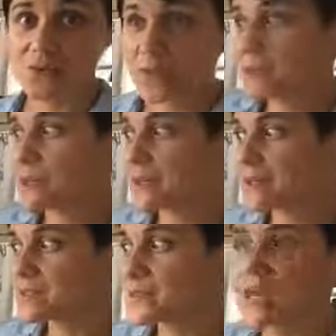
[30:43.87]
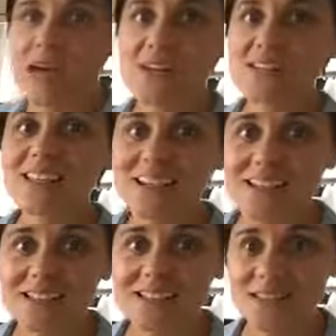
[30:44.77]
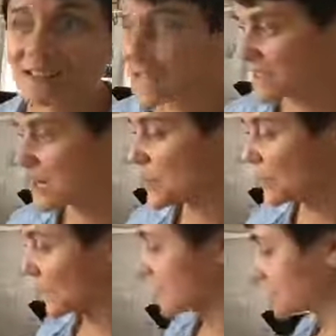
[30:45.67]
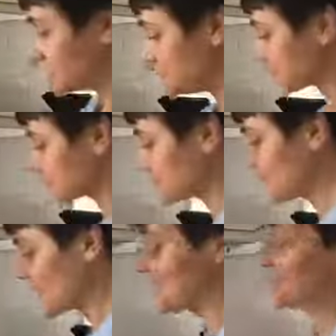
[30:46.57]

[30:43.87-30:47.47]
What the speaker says: the burgers that we had as kids and that type of thing. And